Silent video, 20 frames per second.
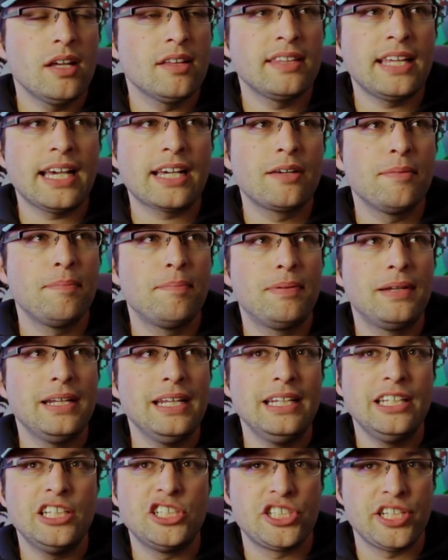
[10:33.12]
That
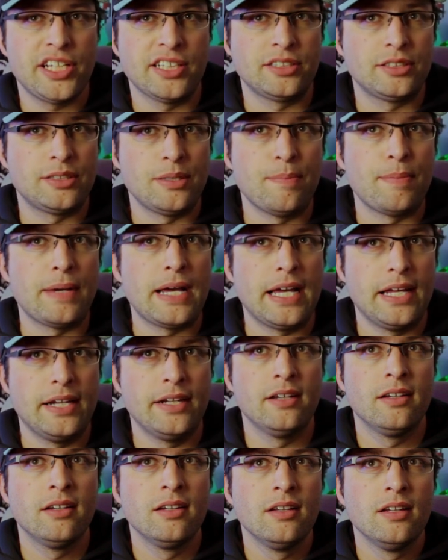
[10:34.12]
completely shits the
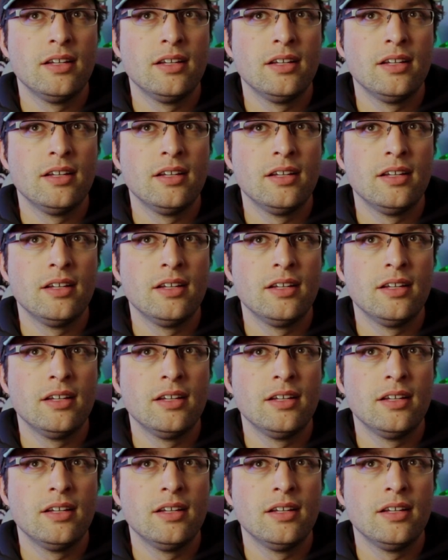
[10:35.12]
bed.